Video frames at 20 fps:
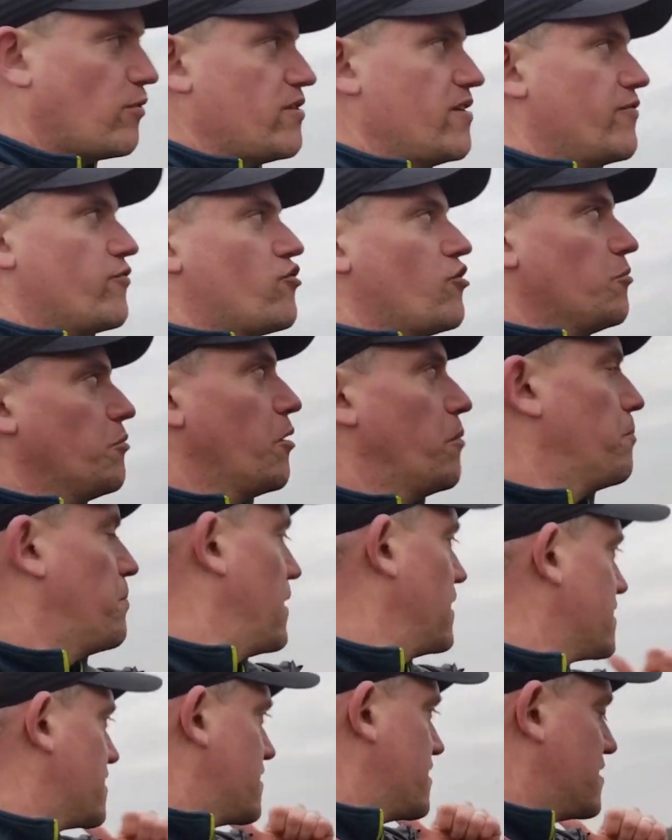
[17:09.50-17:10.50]
when you've come up
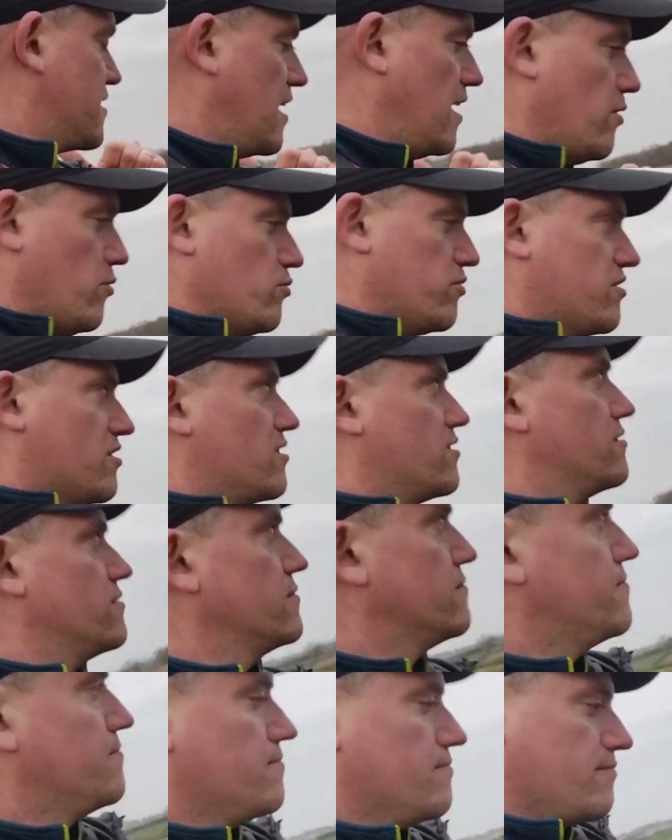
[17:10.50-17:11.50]
past this house.
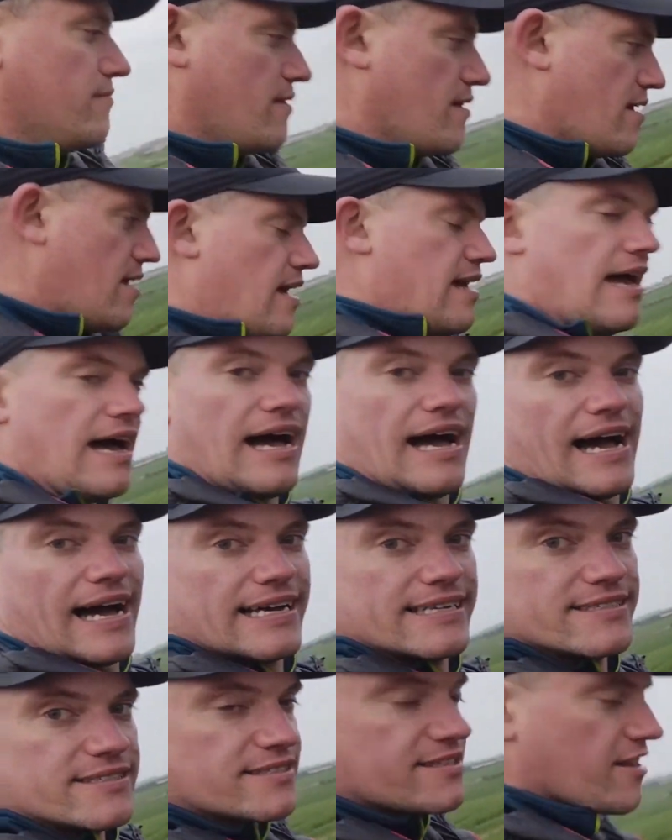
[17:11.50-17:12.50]

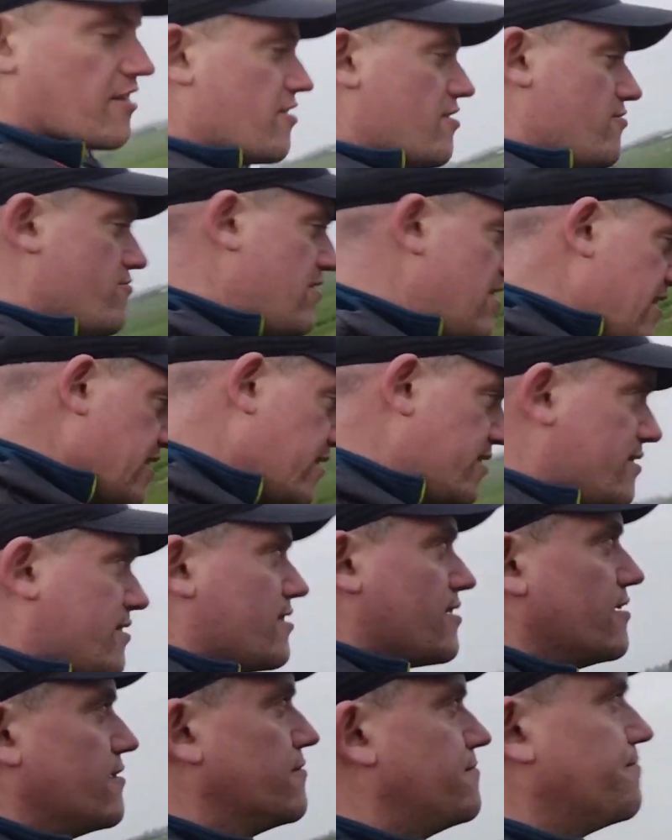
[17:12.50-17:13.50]
And there
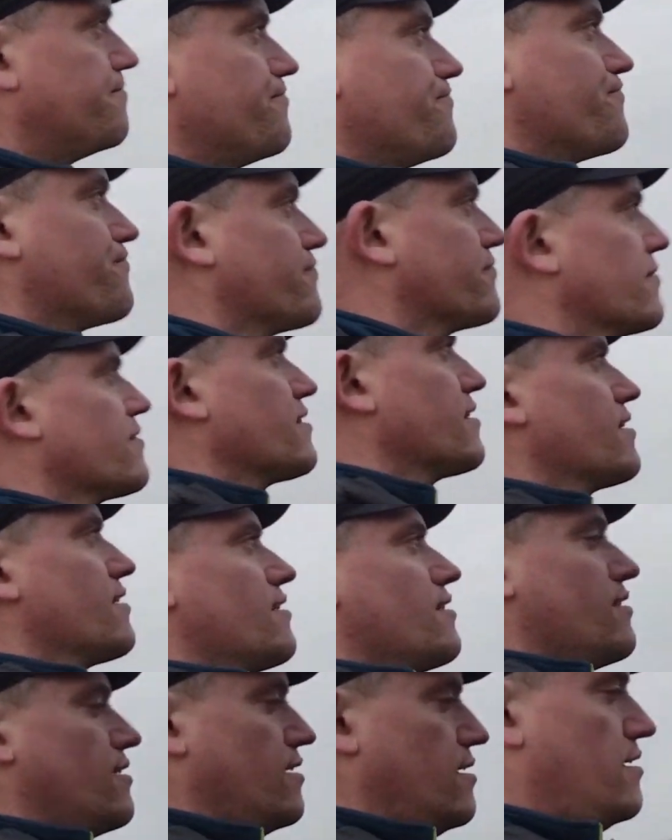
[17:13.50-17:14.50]
is
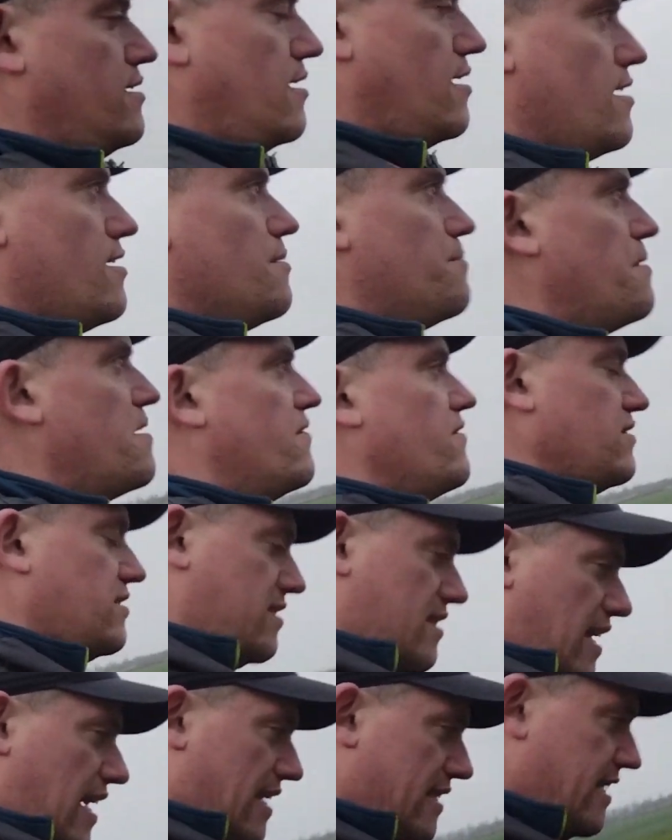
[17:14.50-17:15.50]
a bit of a
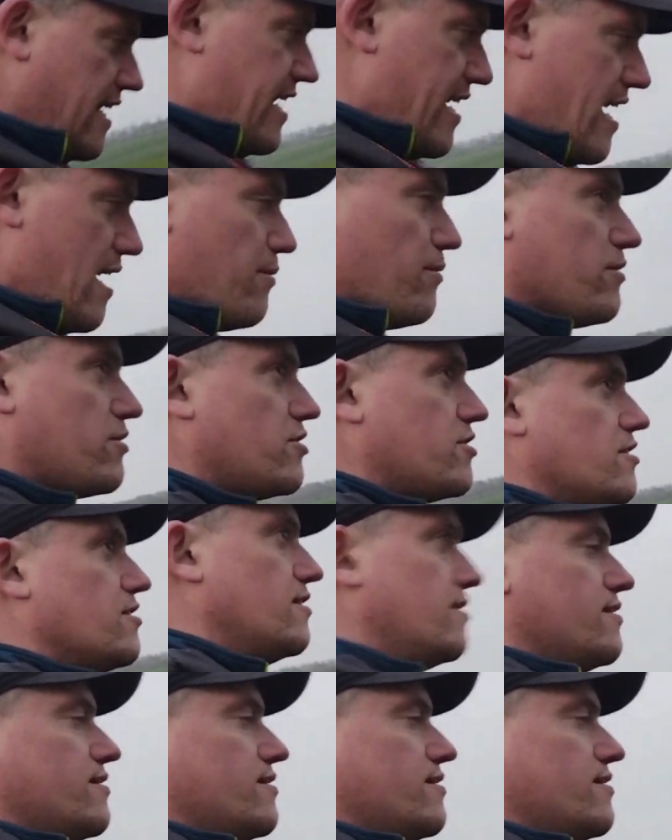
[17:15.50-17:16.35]
sign here which